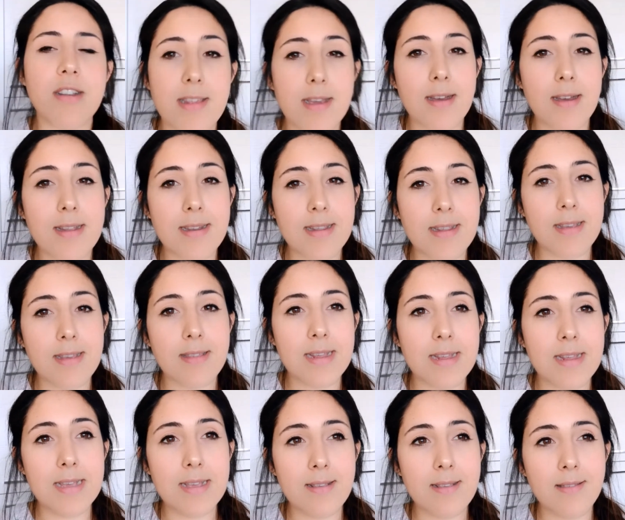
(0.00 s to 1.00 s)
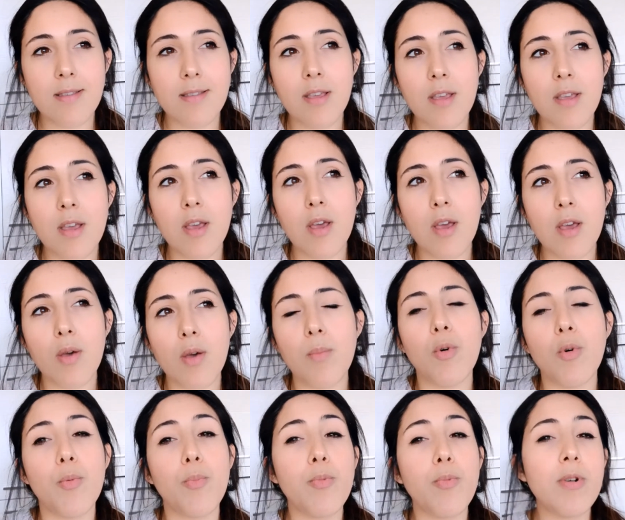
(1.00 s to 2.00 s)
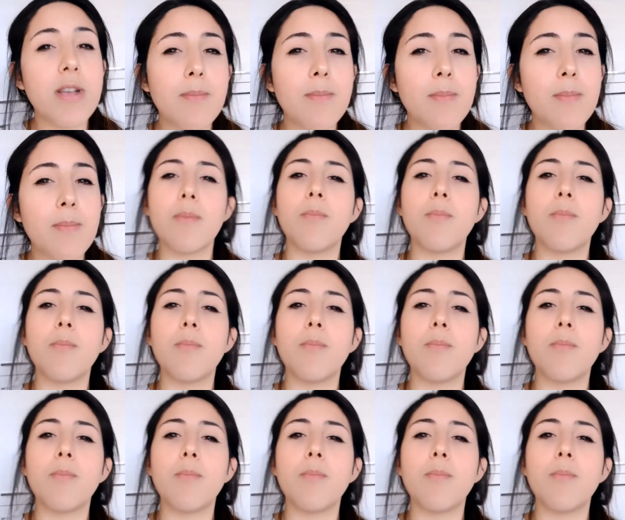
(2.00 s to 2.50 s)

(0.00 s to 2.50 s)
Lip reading: the idea that it is a more premium